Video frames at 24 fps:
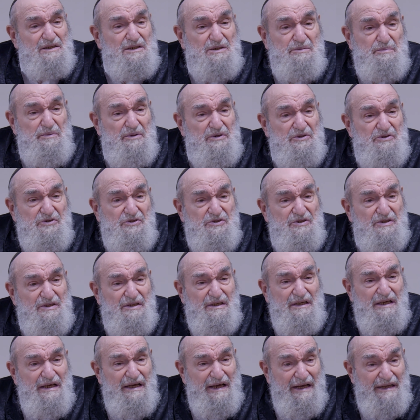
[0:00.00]
this person.
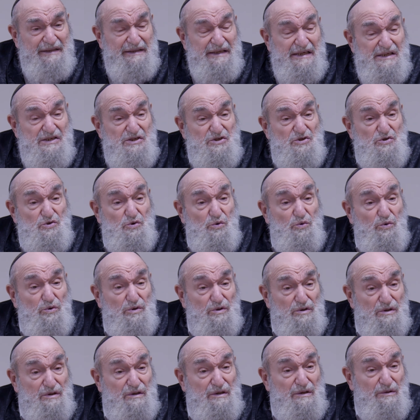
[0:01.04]
And this is
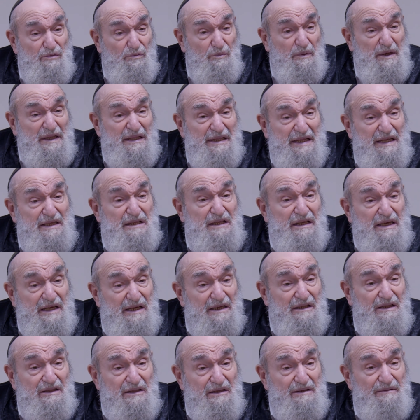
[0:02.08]
called we did
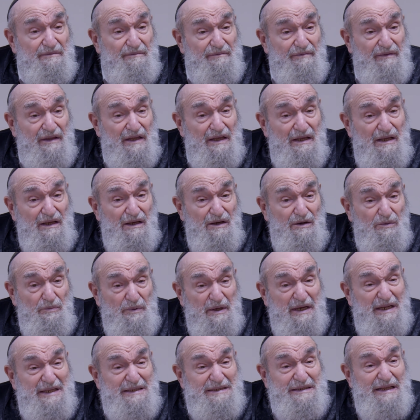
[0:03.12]
kill.
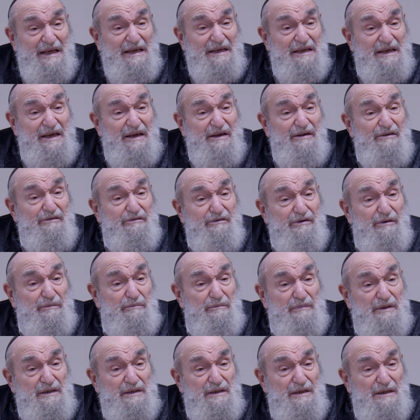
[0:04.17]
We didn't take care of
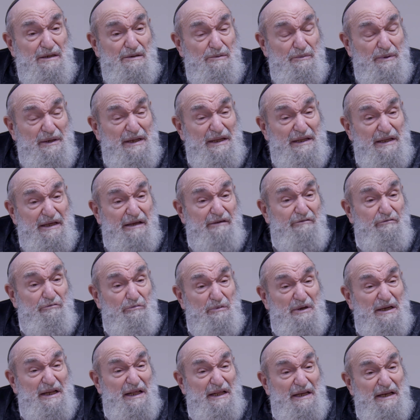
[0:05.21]
him. We didn't give him
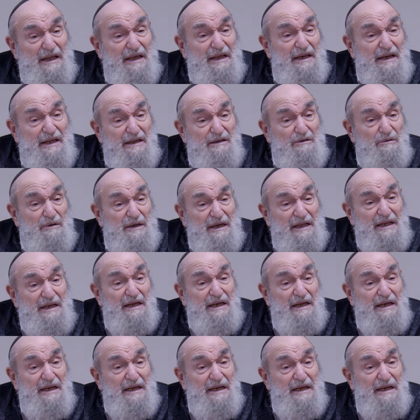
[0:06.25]
what he needed. When he